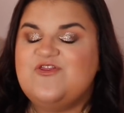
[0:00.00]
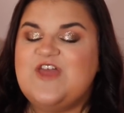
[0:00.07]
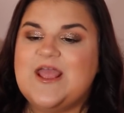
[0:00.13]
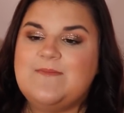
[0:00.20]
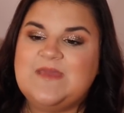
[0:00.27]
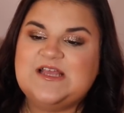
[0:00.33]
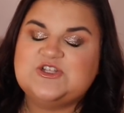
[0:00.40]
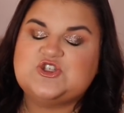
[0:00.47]

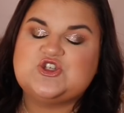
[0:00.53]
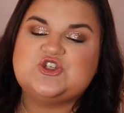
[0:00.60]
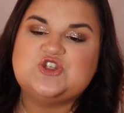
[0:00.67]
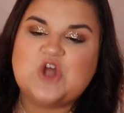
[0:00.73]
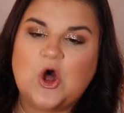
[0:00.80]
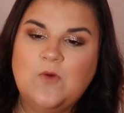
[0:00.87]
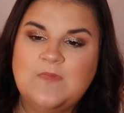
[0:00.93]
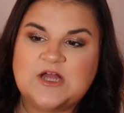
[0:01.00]
They made
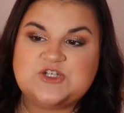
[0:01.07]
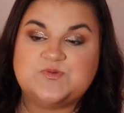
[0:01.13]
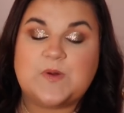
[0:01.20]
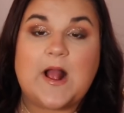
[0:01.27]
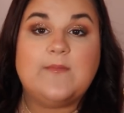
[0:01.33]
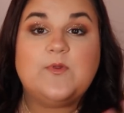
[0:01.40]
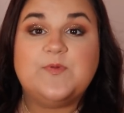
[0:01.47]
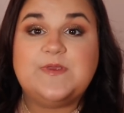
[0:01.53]
so much
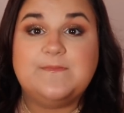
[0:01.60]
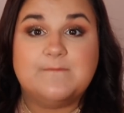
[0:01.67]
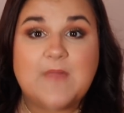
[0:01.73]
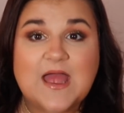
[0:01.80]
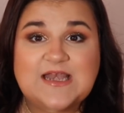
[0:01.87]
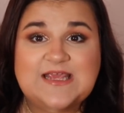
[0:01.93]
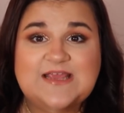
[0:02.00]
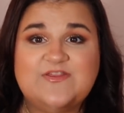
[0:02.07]
probably
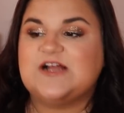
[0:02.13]
money,